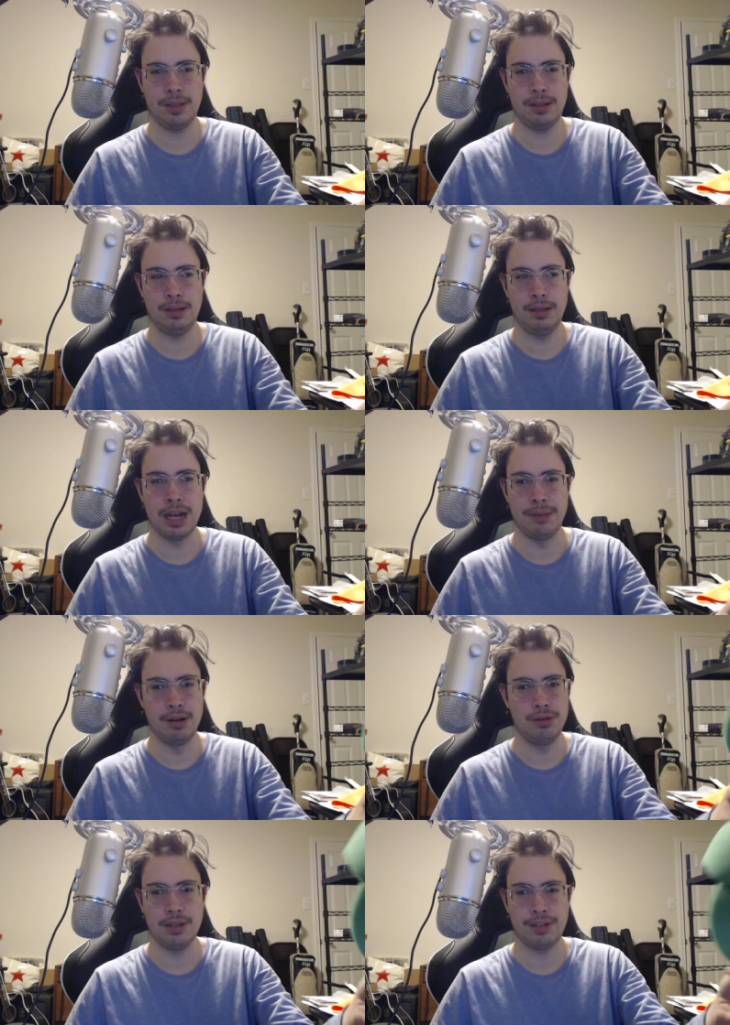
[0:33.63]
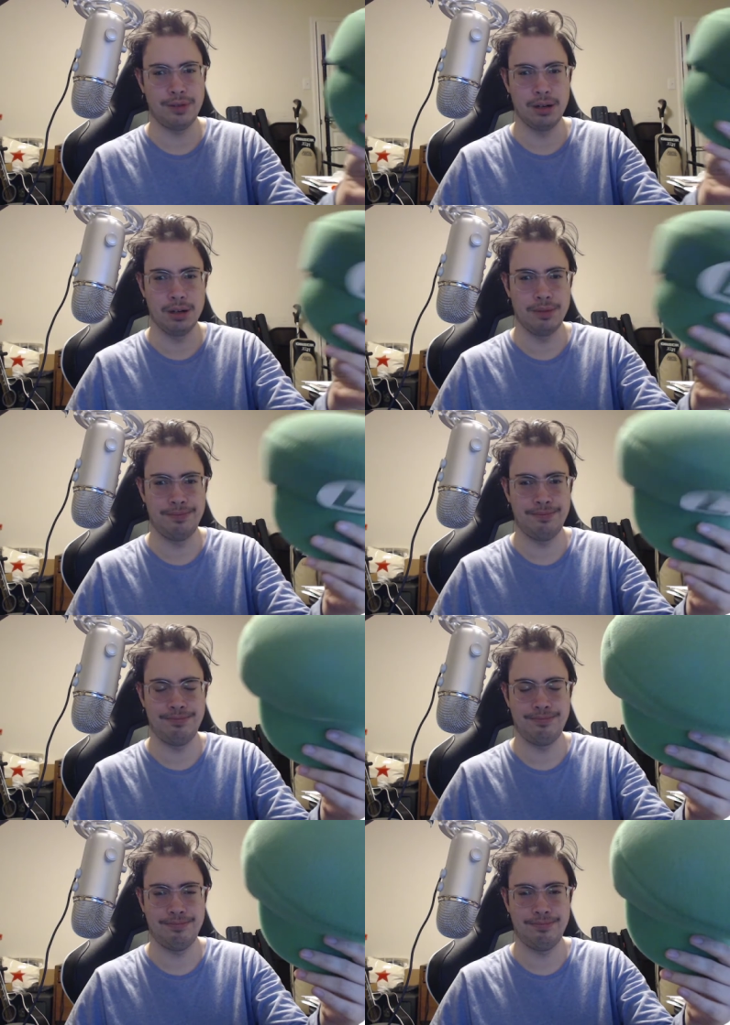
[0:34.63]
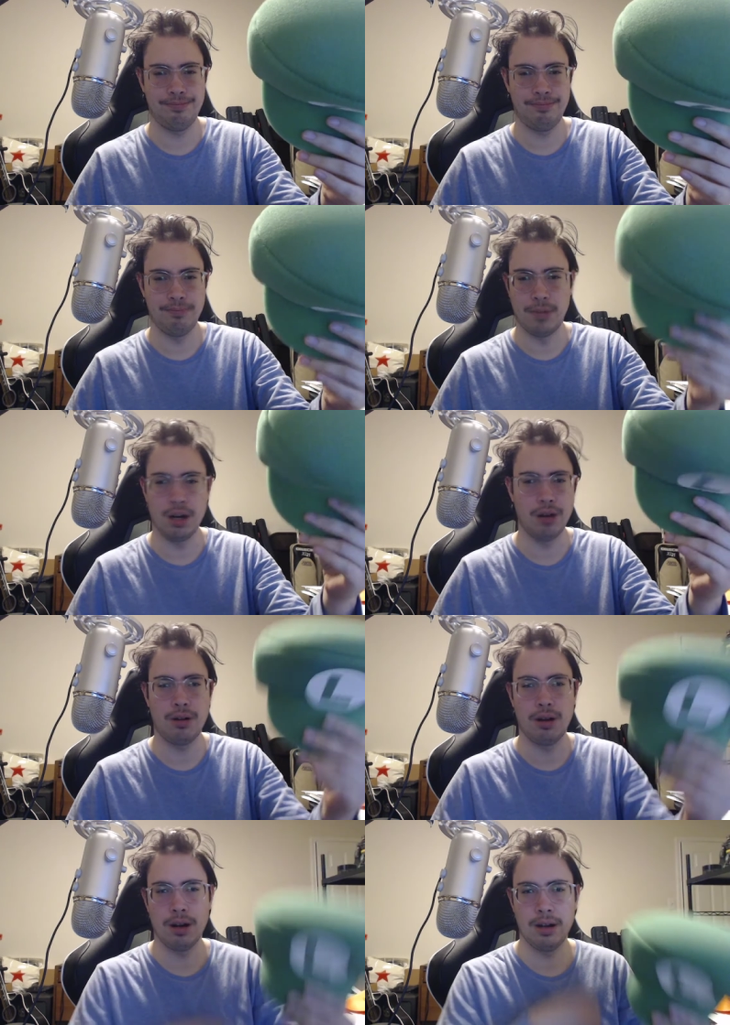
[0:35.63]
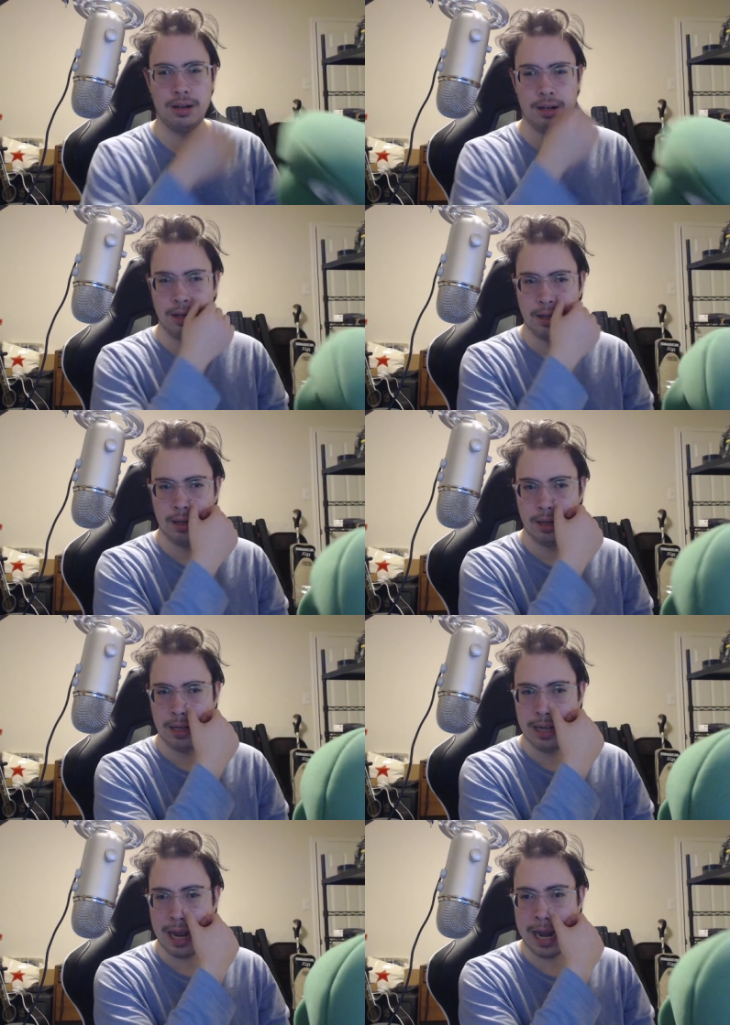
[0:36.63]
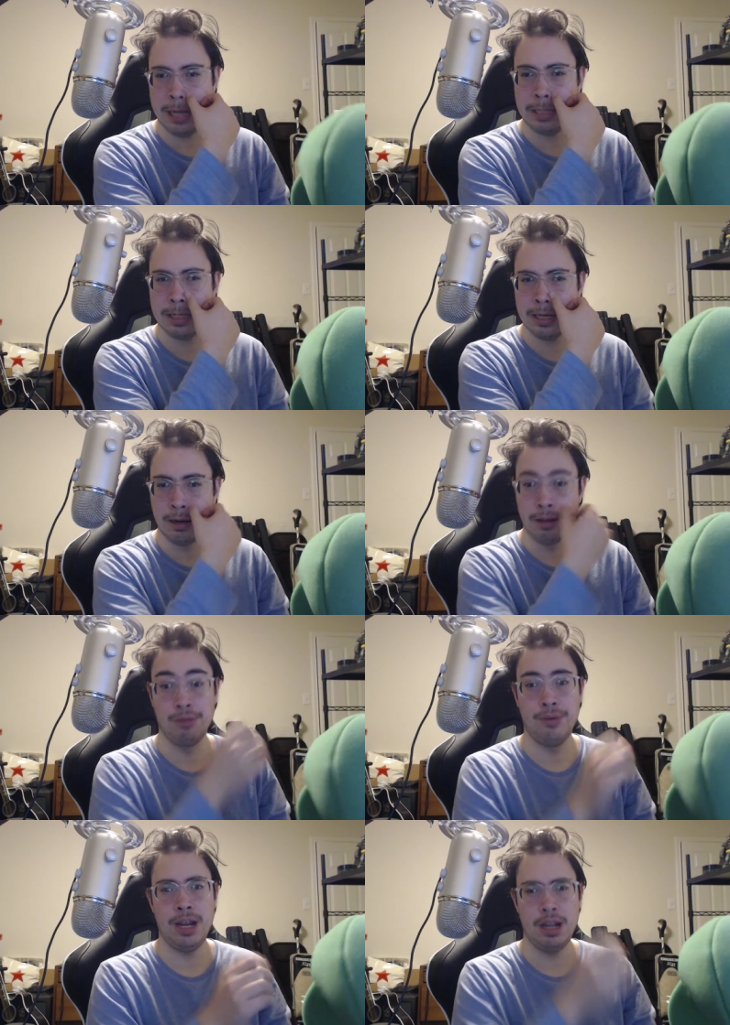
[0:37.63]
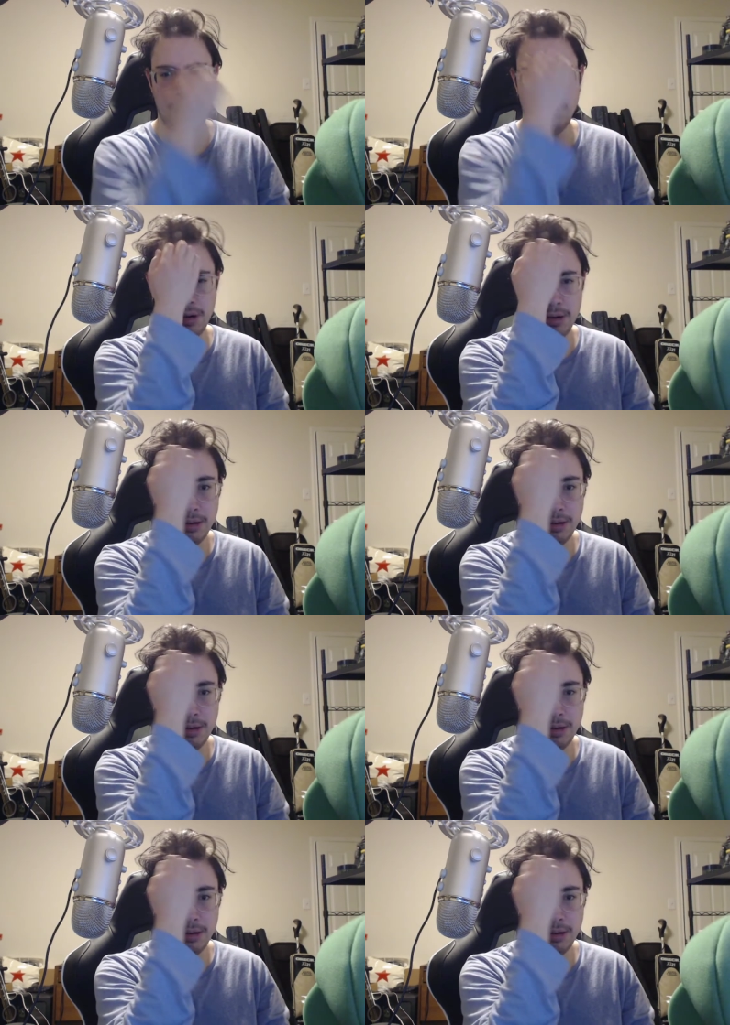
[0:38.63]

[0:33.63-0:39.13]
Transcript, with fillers: demos for Mario Kart 8 on the Wii U.